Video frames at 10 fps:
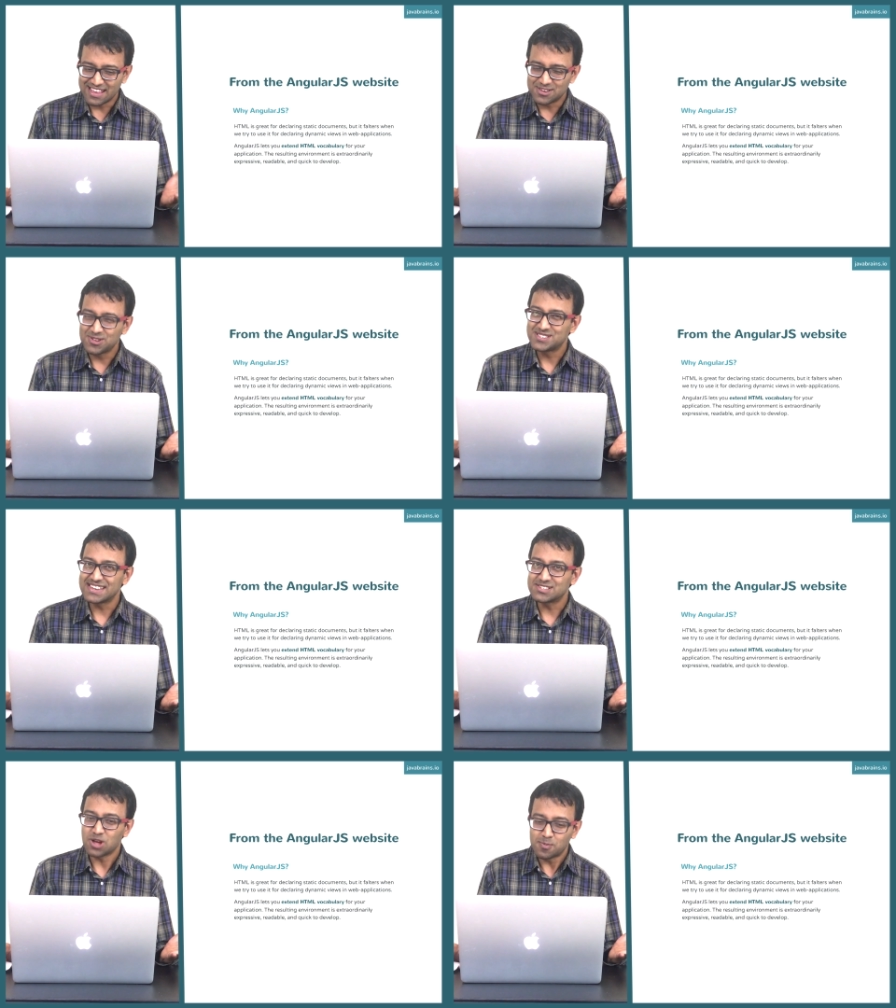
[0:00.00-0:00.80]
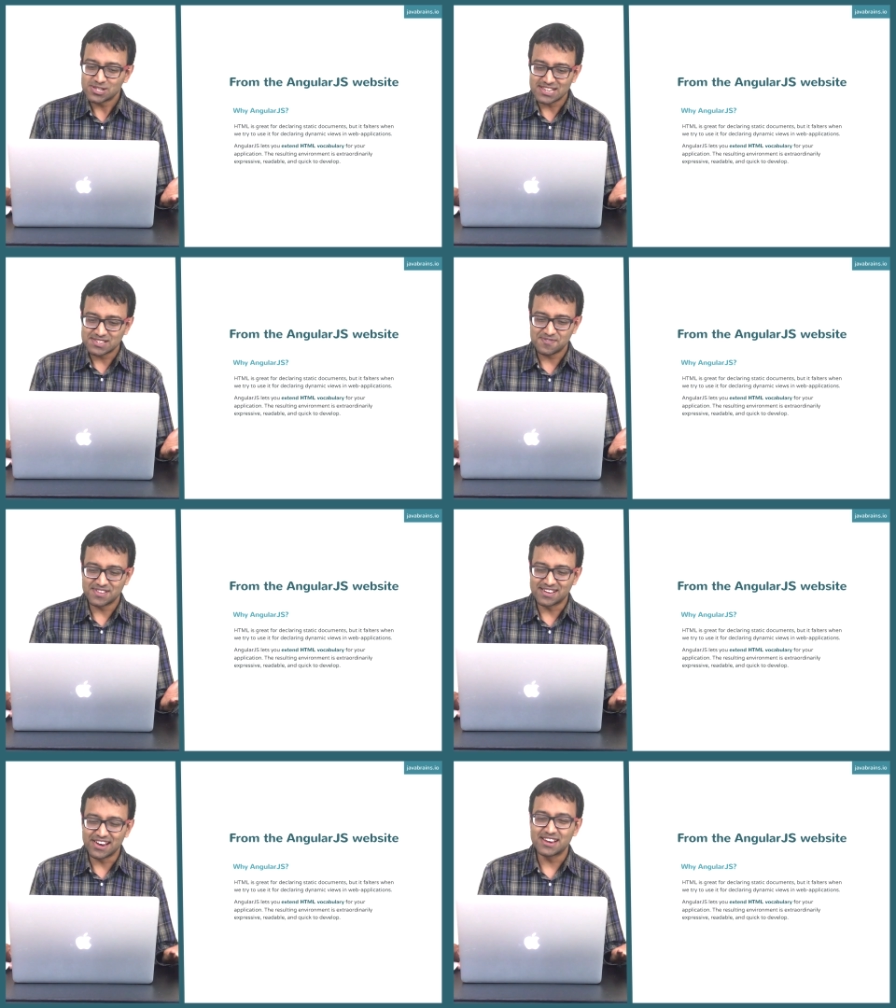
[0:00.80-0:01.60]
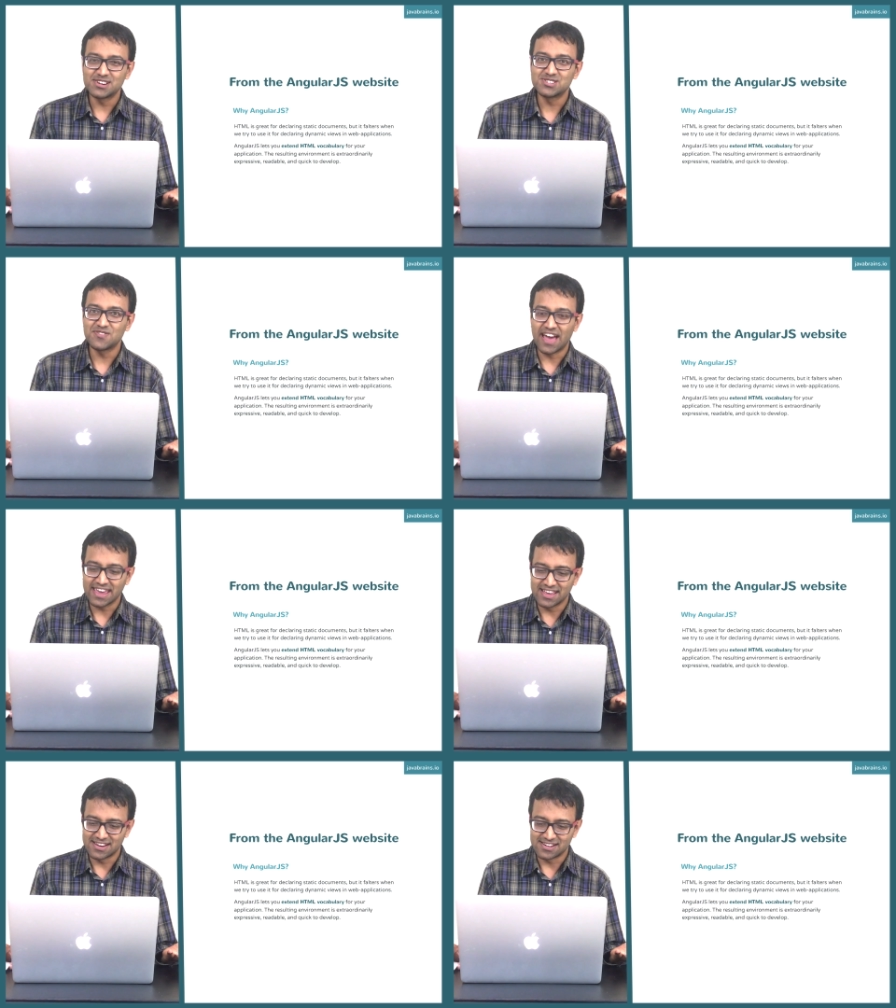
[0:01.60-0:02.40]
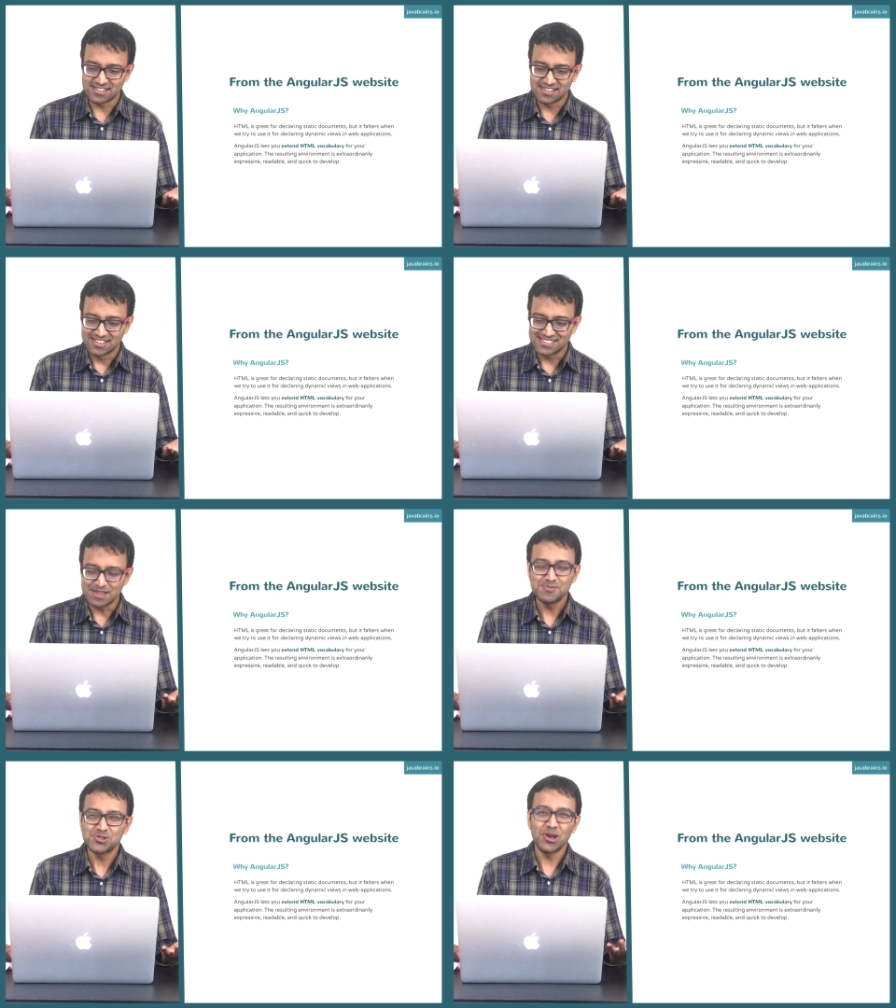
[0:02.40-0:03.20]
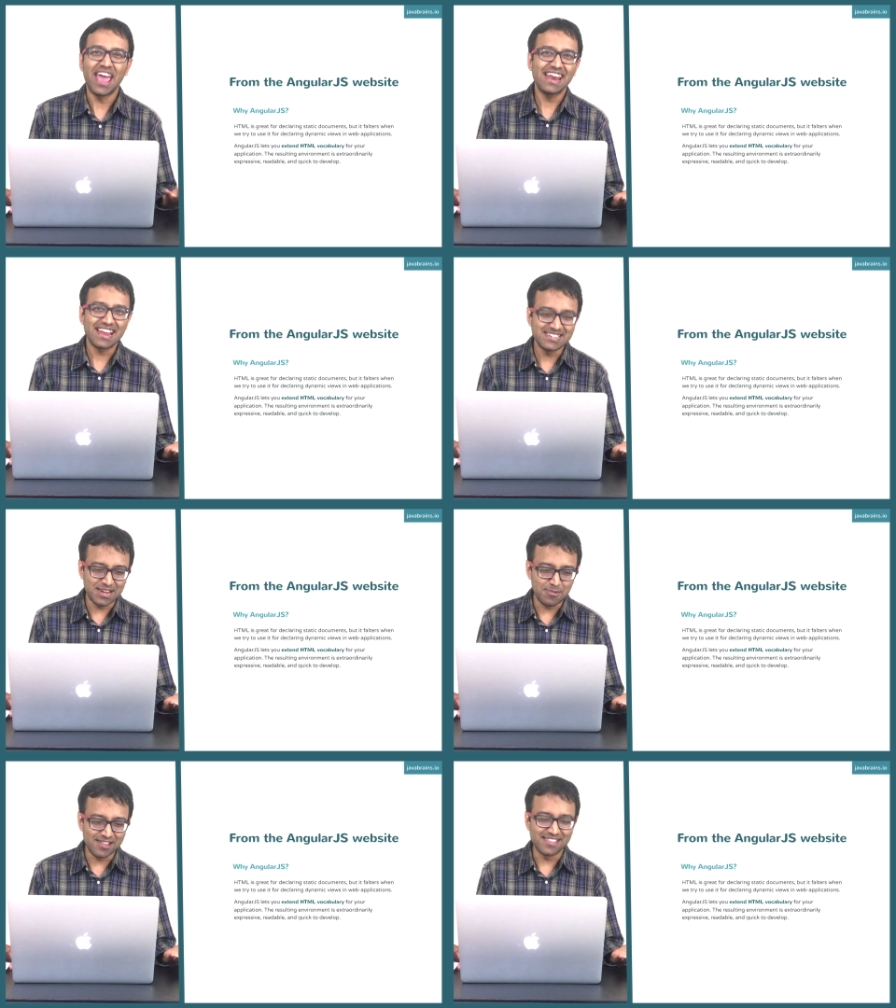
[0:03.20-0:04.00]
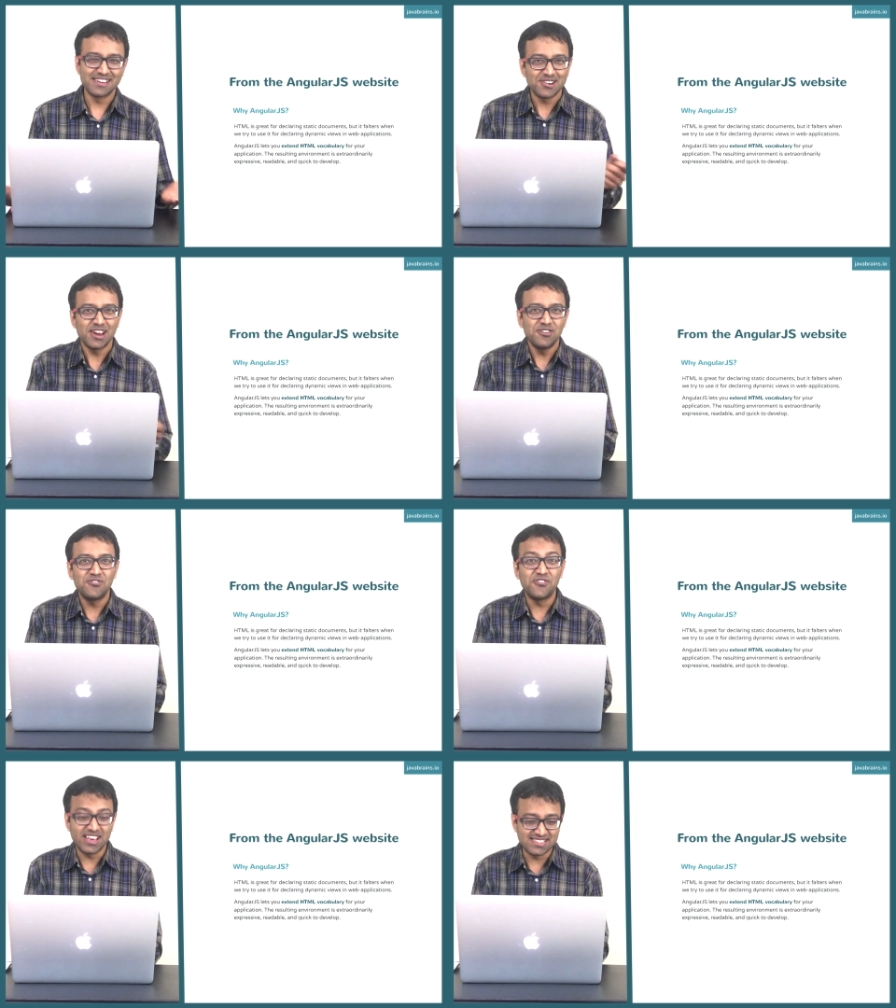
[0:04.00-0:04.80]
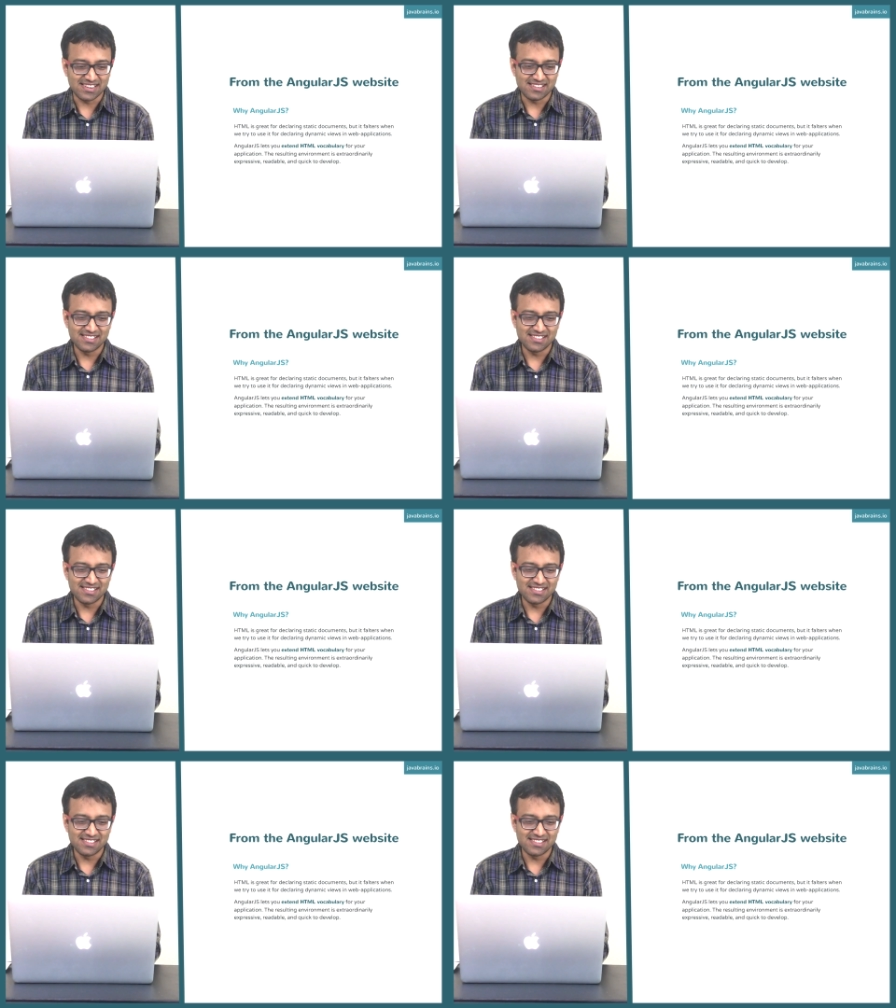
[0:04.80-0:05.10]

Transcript: Do you see it? It's almost as if the creators of Angular seems to hate HTML and they're trying to fix it.